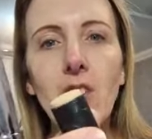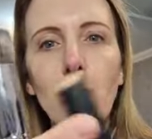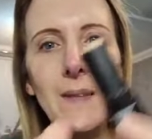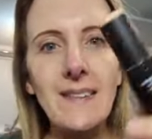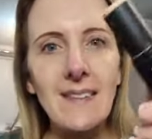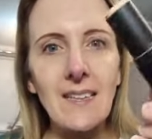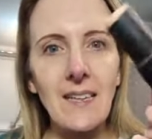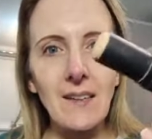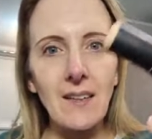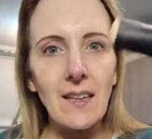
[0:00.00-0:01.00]
twist
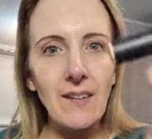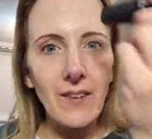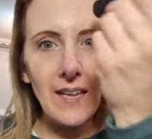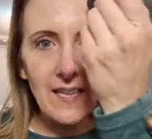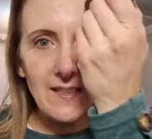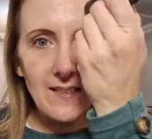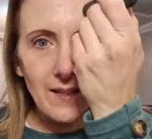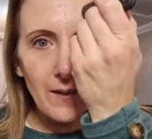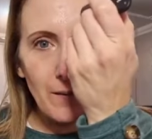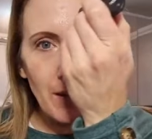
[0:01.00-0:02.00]
it if you need
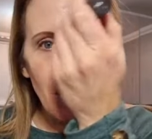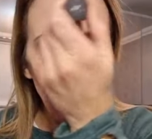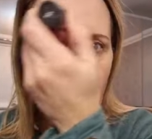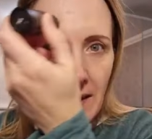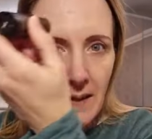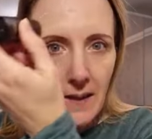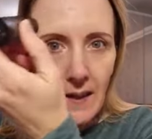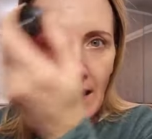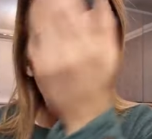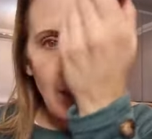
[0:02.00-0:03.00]
to.
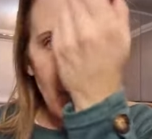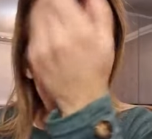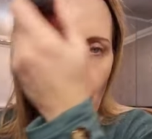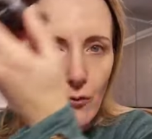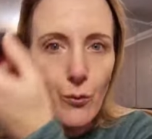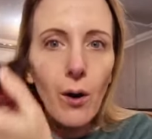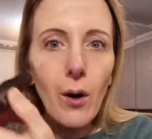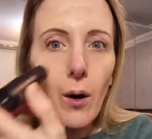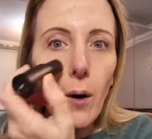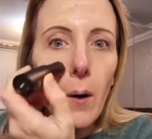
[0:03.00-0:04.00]
And you just
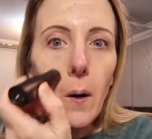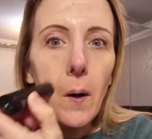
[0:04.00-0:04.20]
draw